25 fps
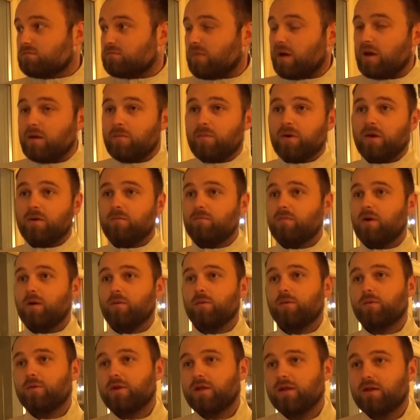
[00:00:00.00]
Maybe
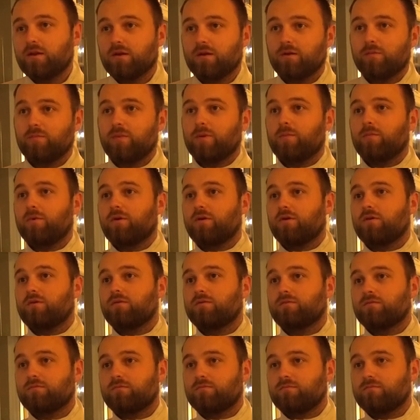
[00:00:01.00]
we needed a bit
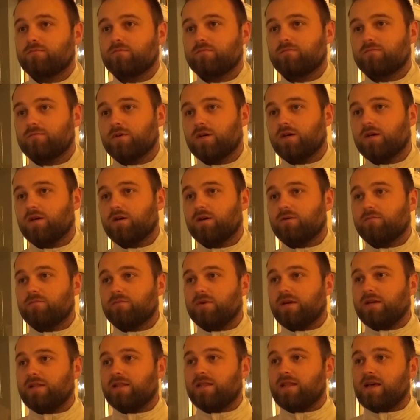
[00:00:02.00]
more
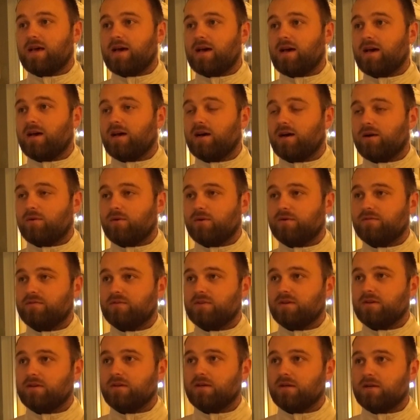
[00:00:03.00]
in there.
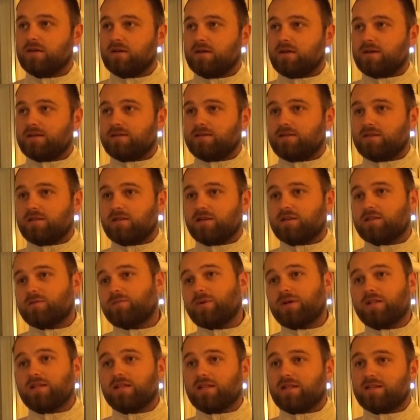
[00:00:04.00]
However, still
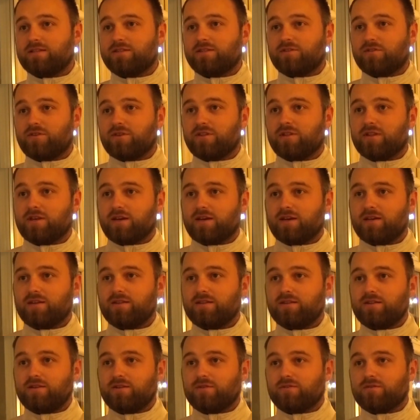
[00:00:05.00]
expect the lads that are on
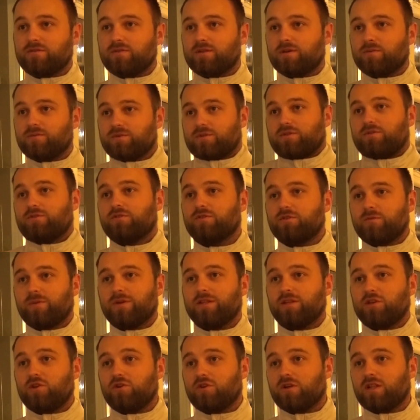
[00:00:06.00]
there. You know, I was talking
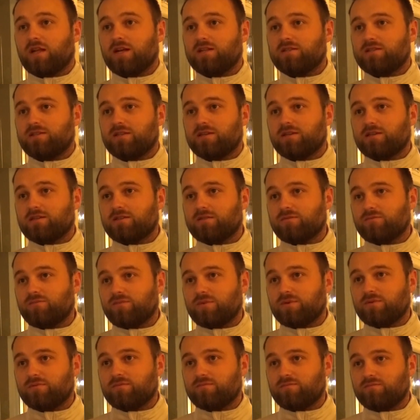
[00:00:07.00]
about the young lads. They
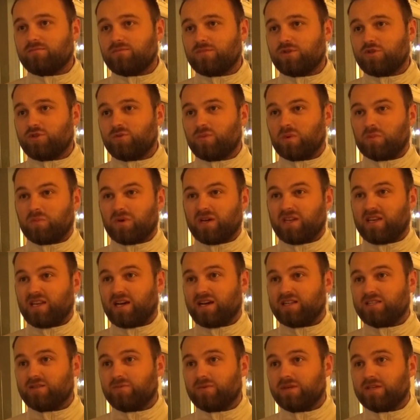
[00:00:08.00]
should be playing
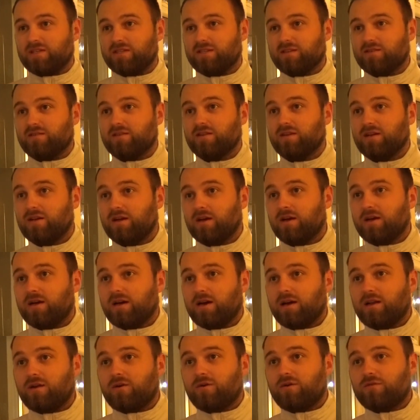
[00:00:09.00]
90 minutes.
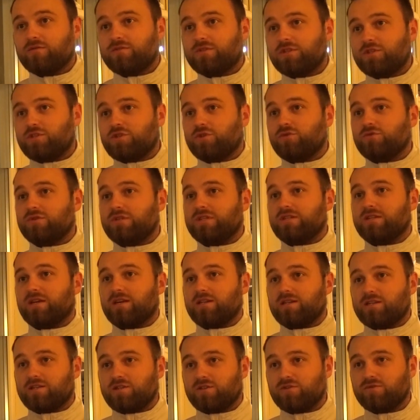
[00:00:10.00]
I know, obviously, Tuesday,
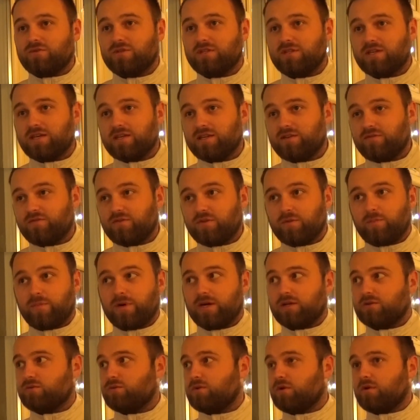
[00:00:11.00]
Saturday for the
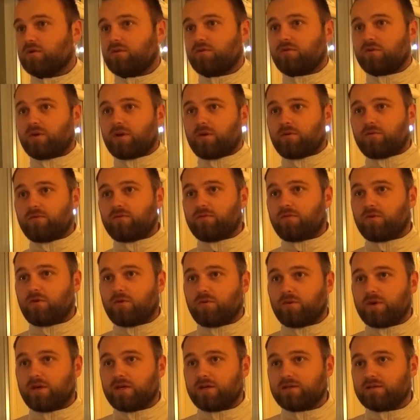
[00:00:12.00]
past, what, 3 or
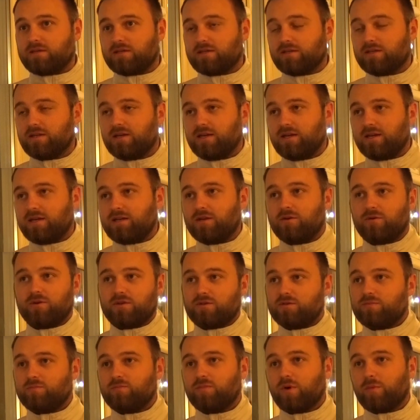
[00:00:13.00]
4 weeks. You know,
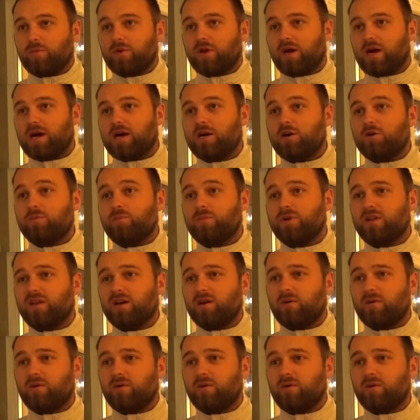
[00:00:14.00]
it's probably not helping.